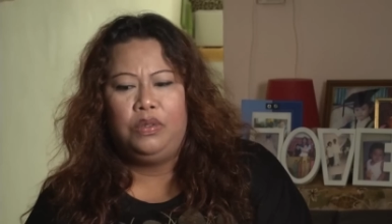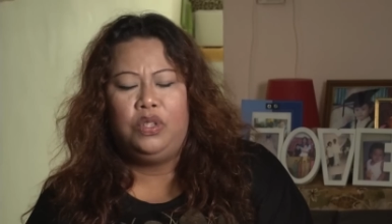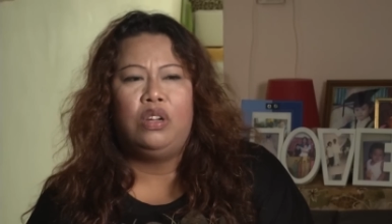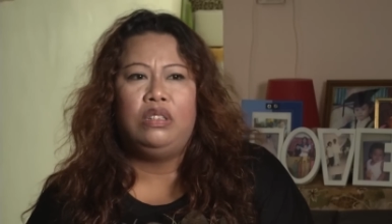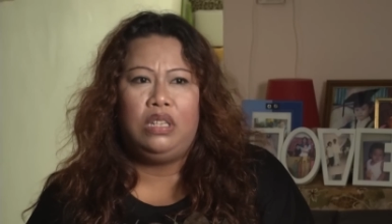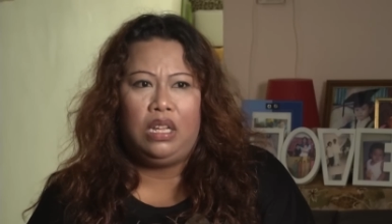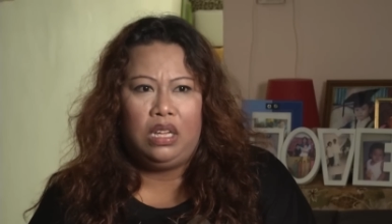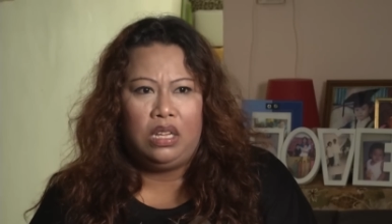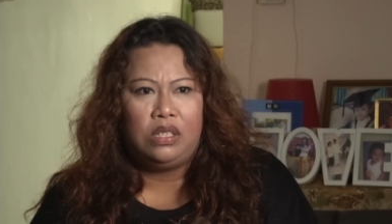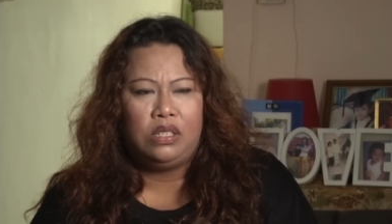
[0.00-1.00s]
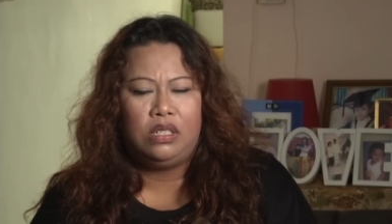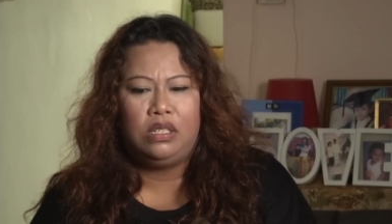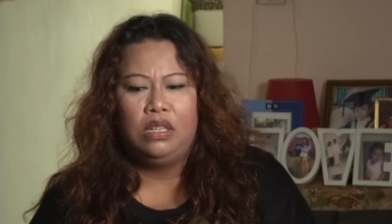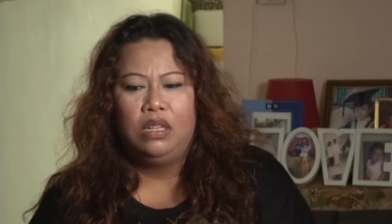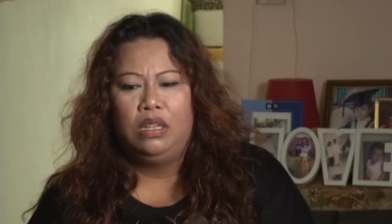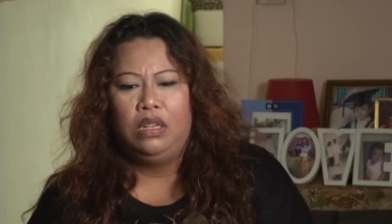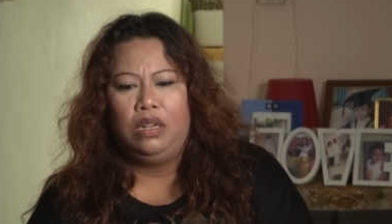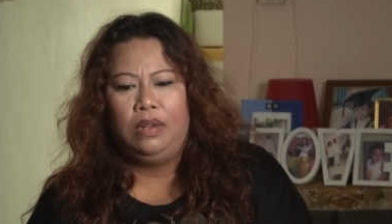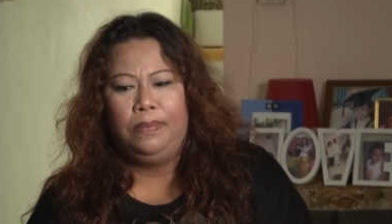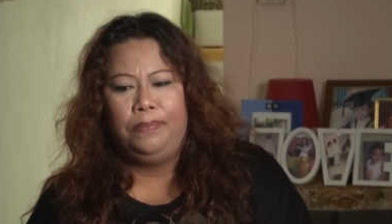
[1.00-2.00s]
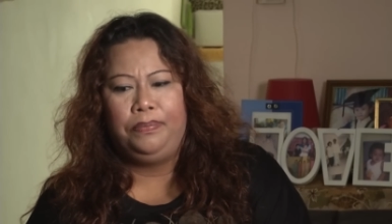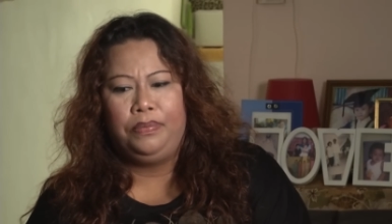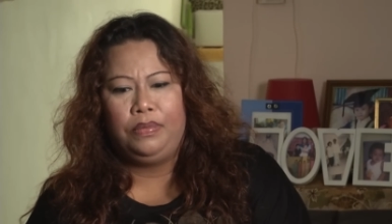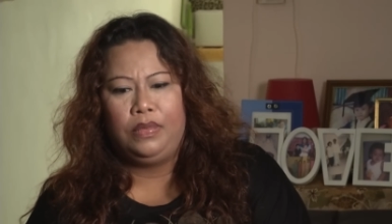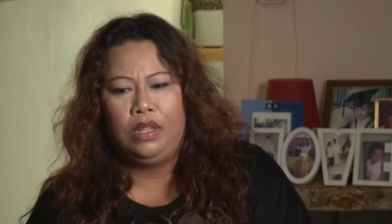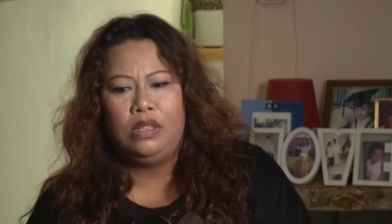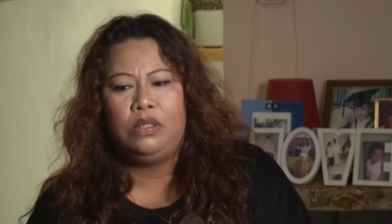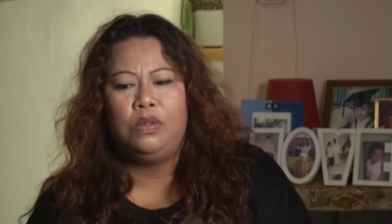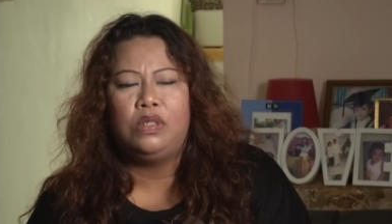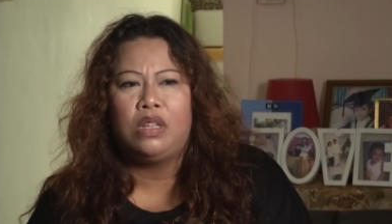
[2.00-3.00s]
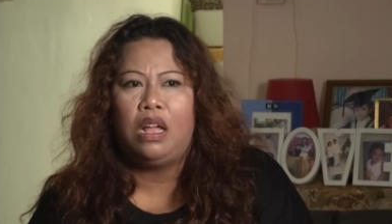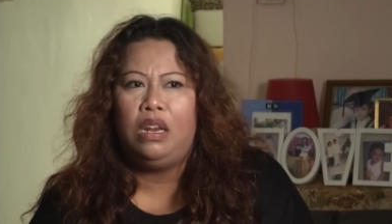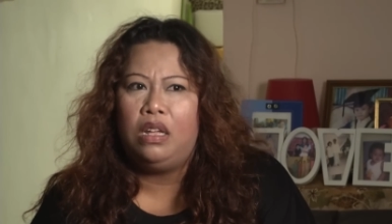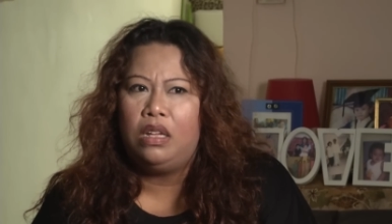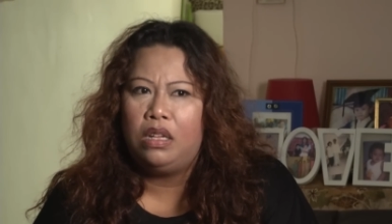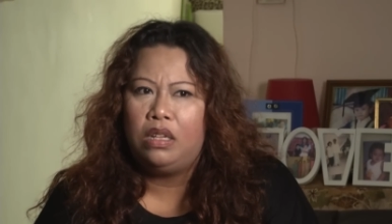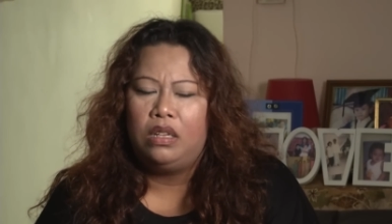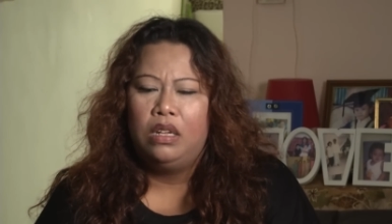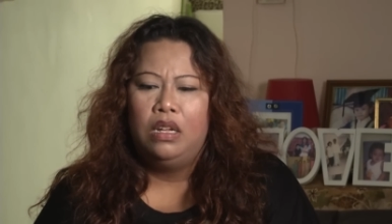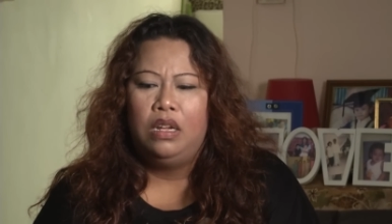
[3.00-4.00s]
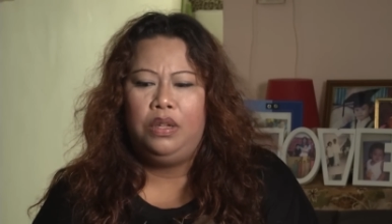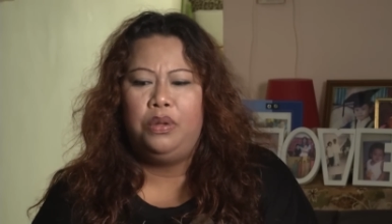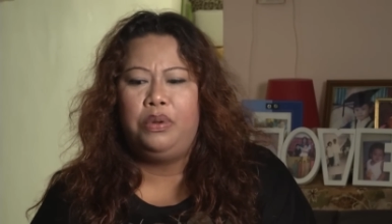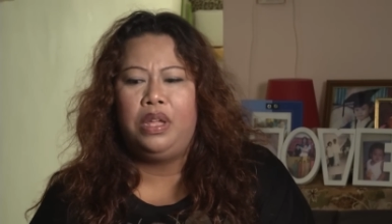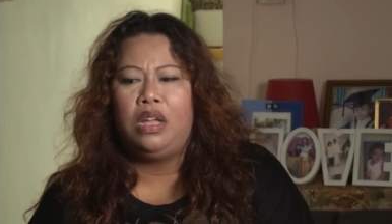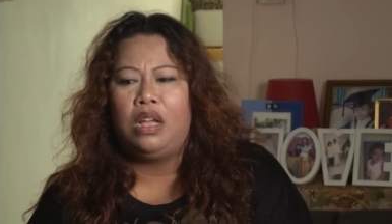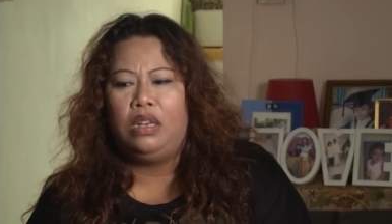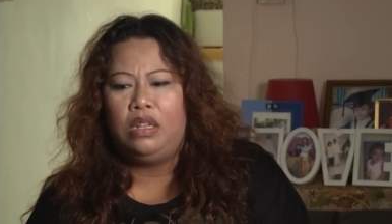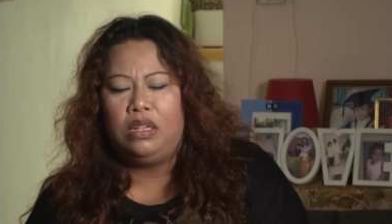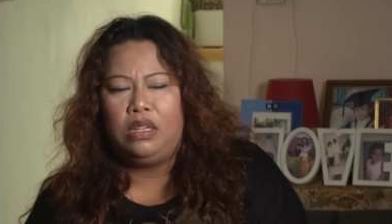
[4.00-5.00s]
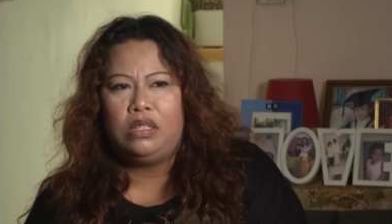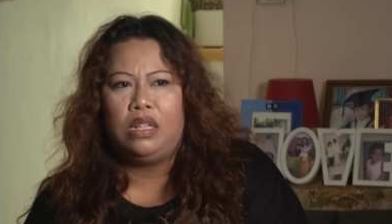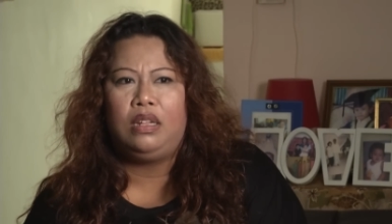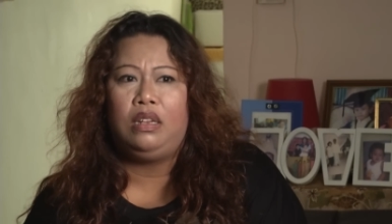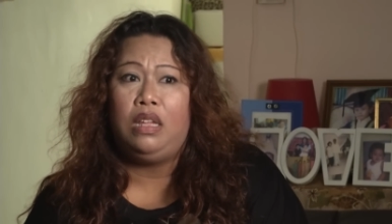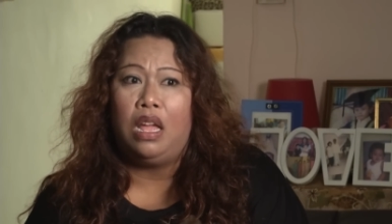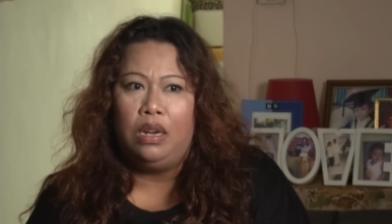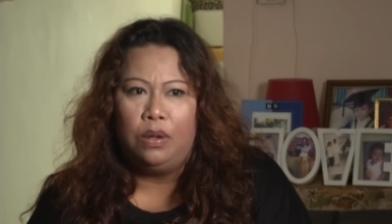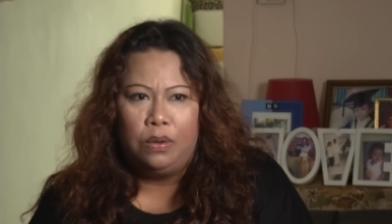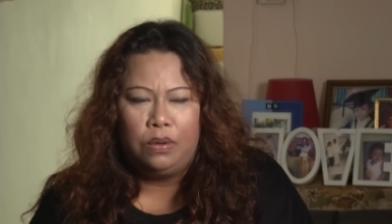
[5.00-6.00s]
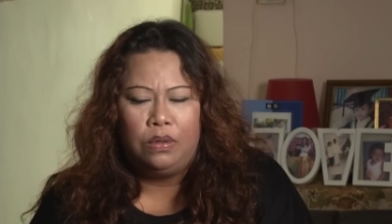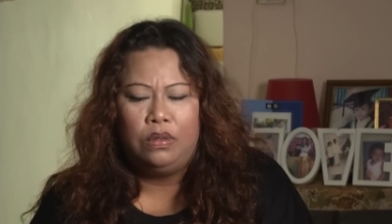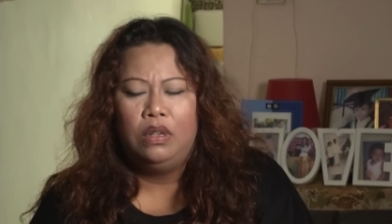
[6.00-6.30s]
jaundice, um, his stools color, urine color is like yellow.